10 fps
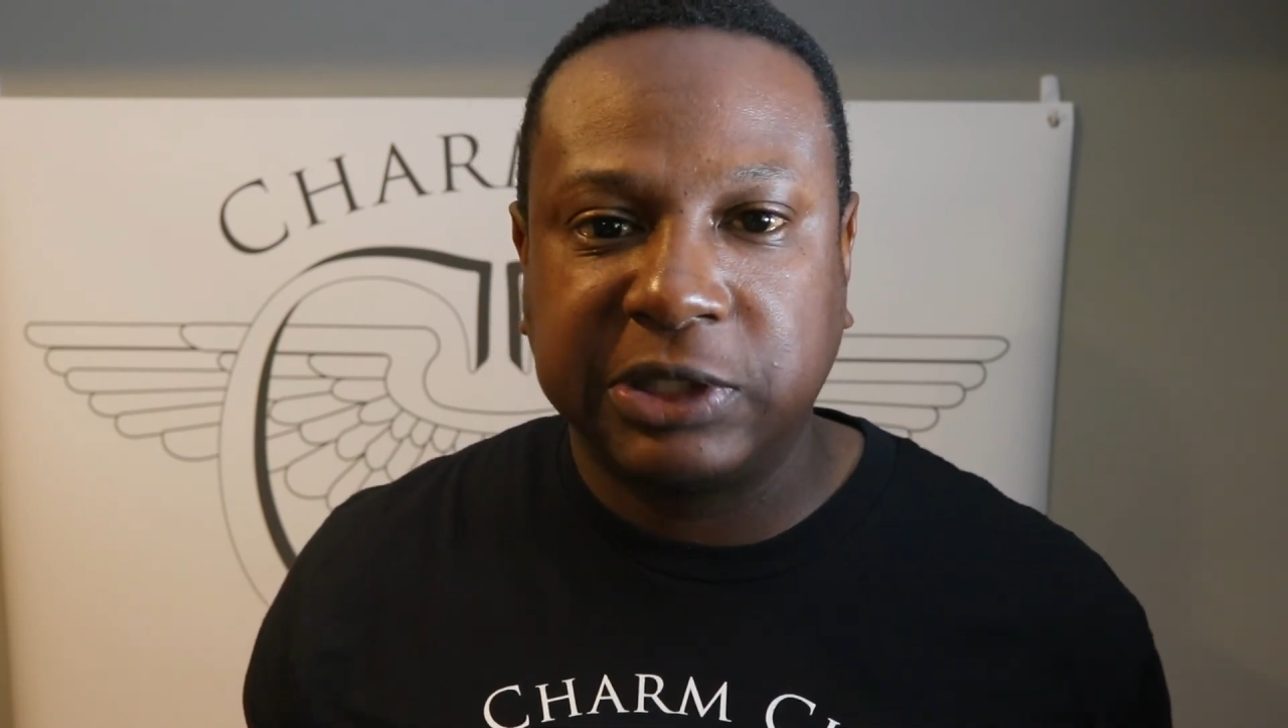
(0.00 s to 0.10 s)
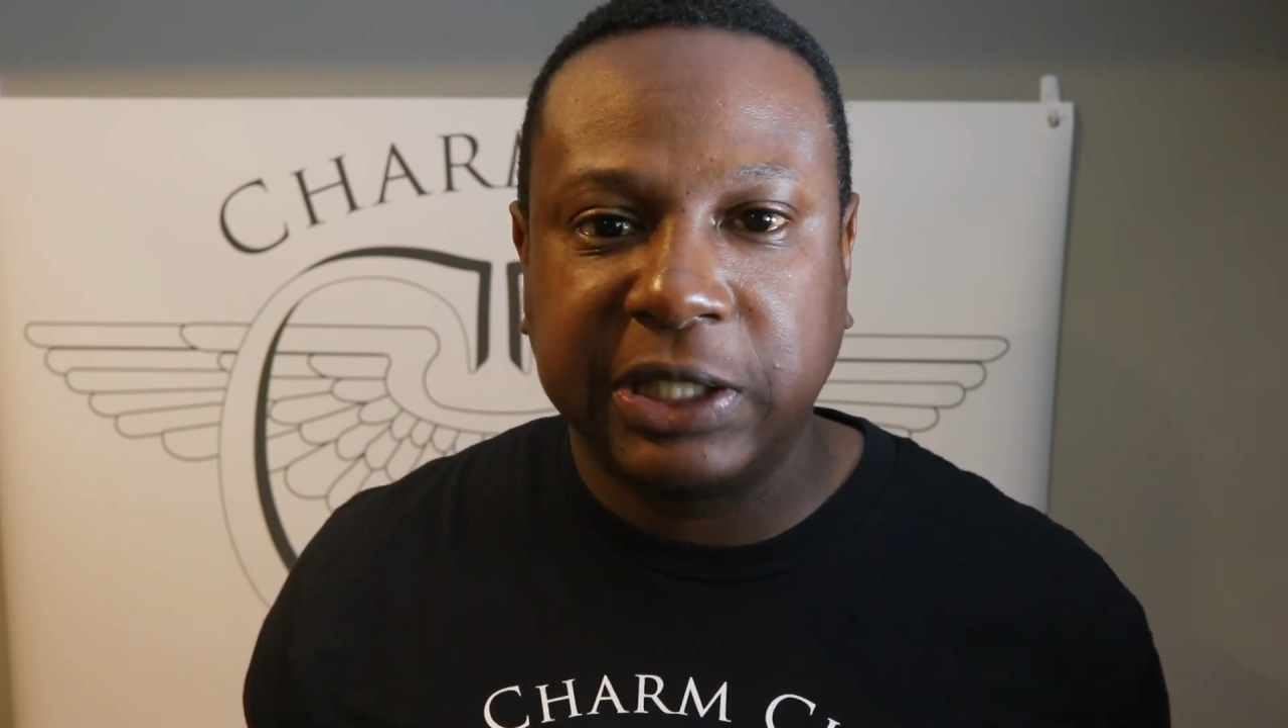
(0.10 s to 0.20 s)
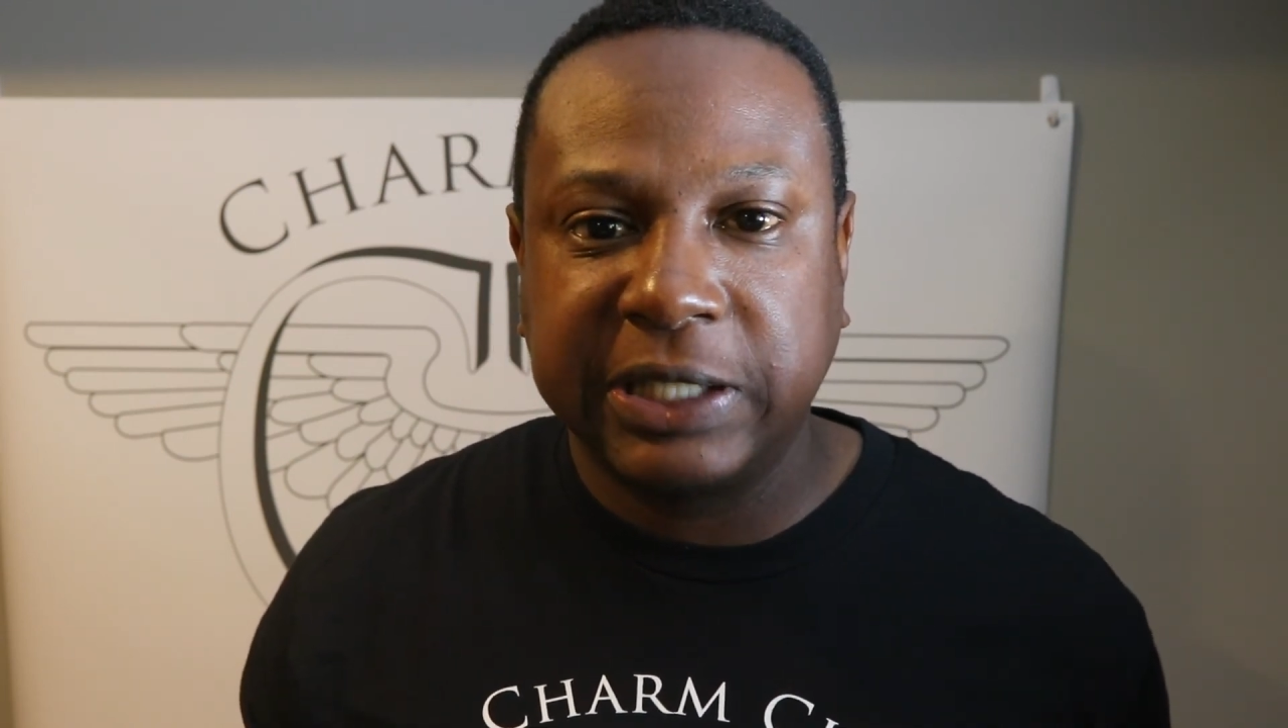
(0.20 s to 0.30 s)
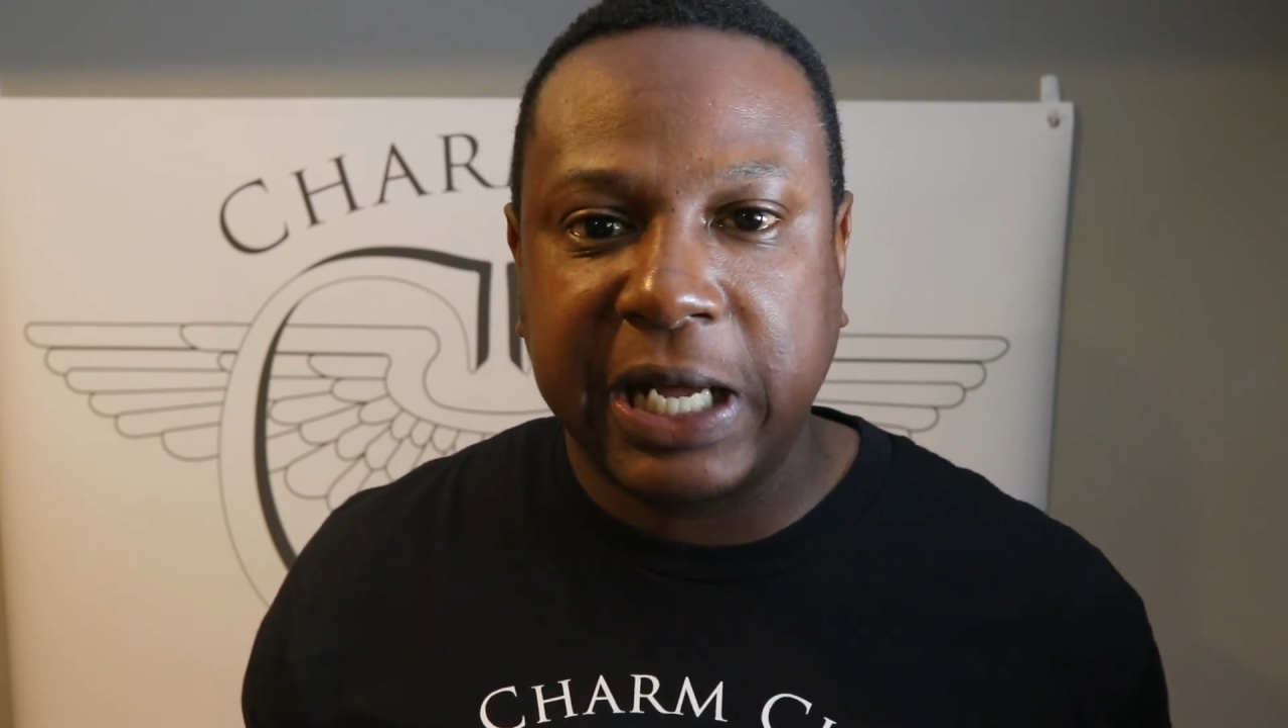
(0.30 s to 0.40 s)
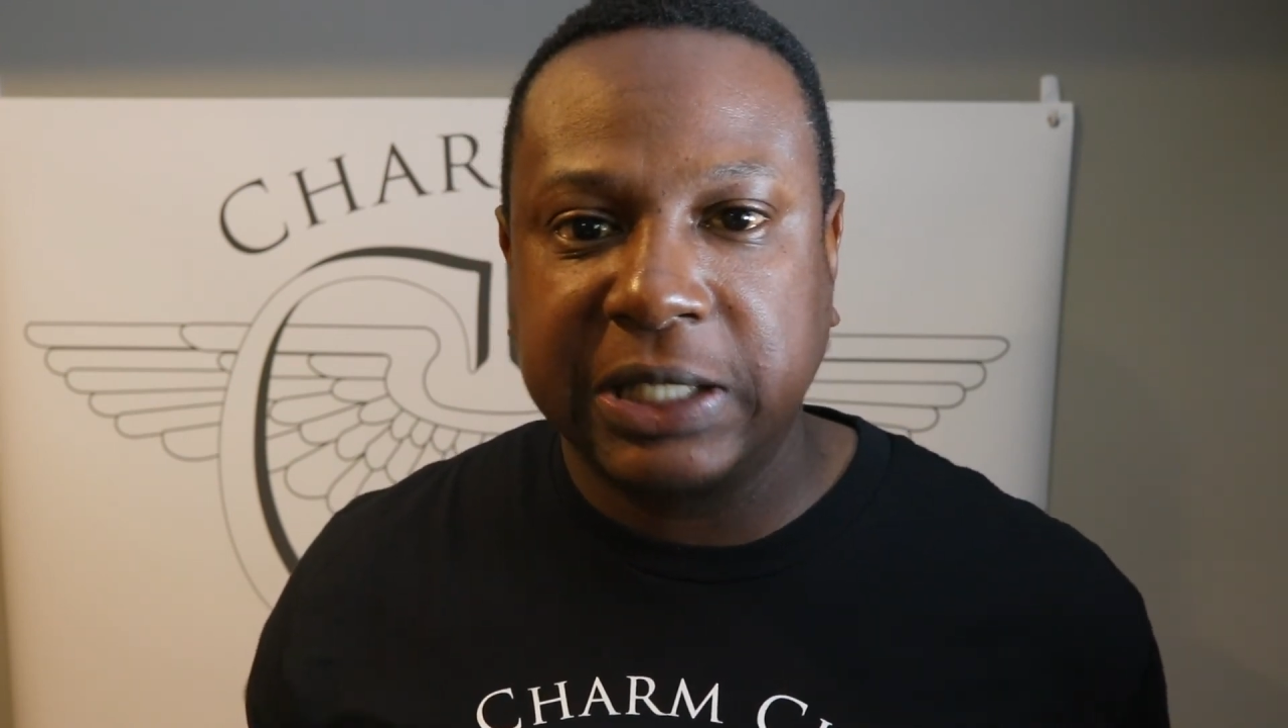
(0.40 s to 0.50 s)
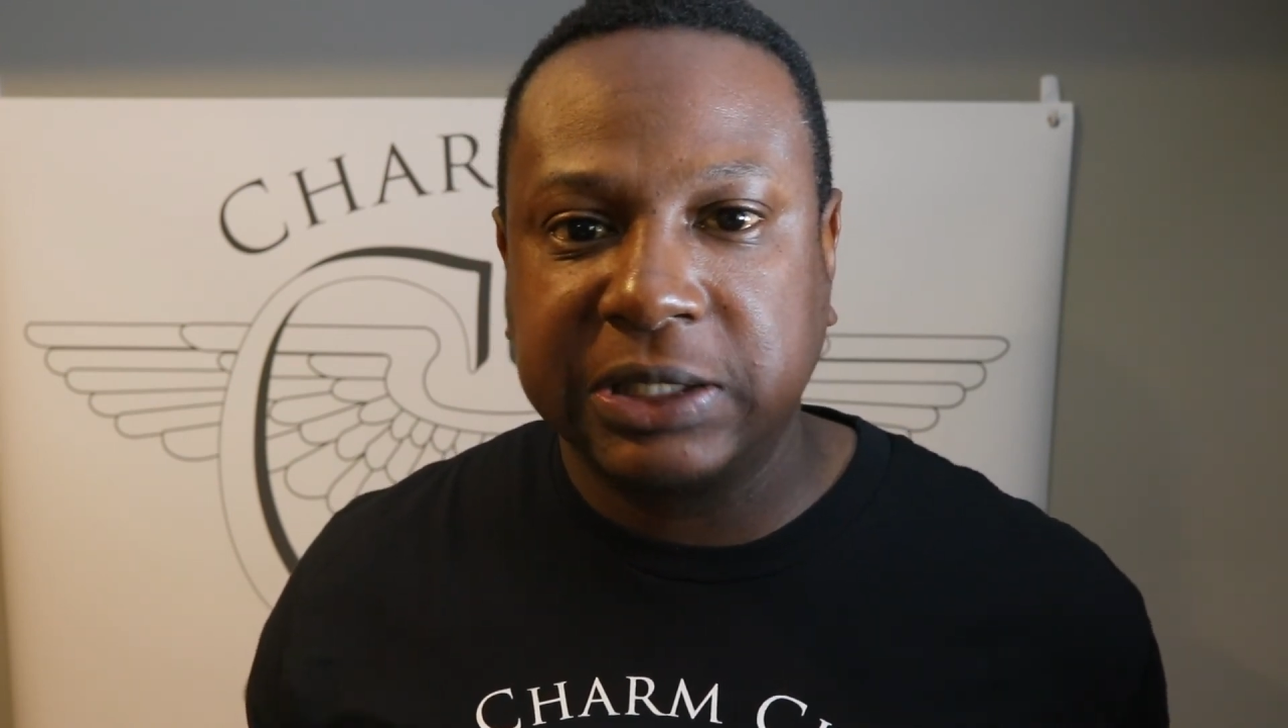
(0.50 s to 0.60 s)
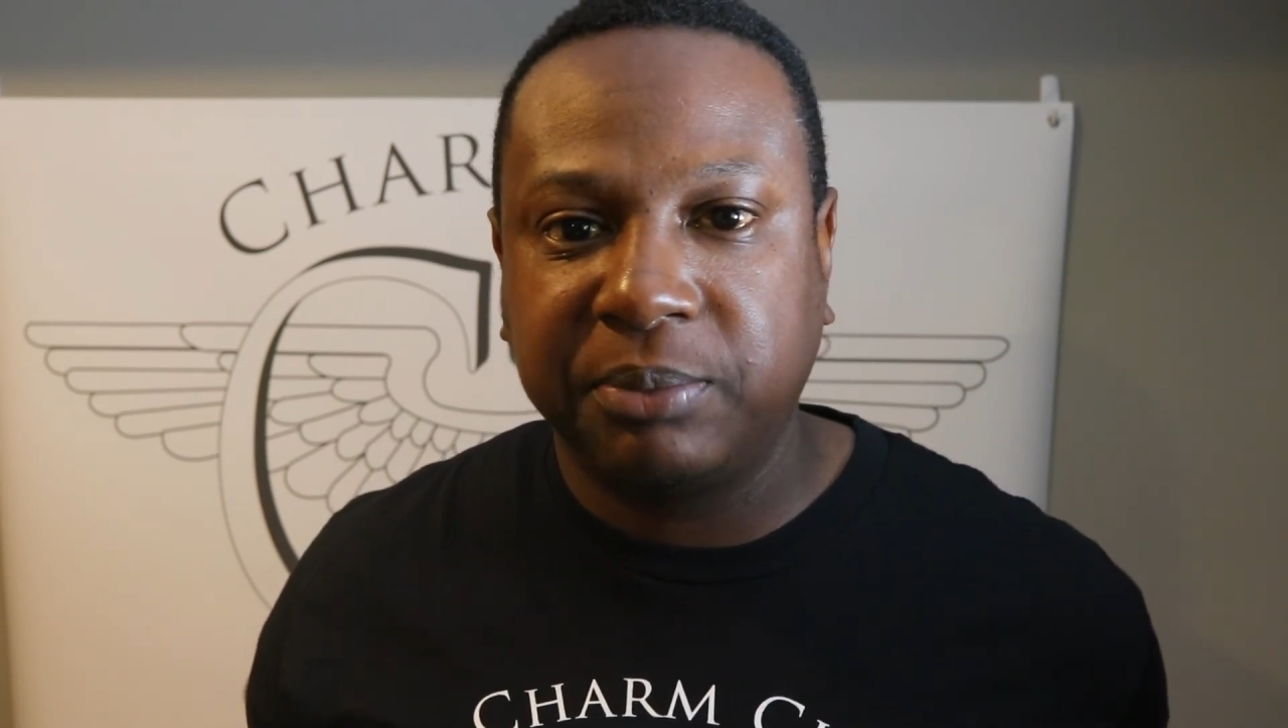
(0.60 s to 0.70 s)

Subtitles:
$10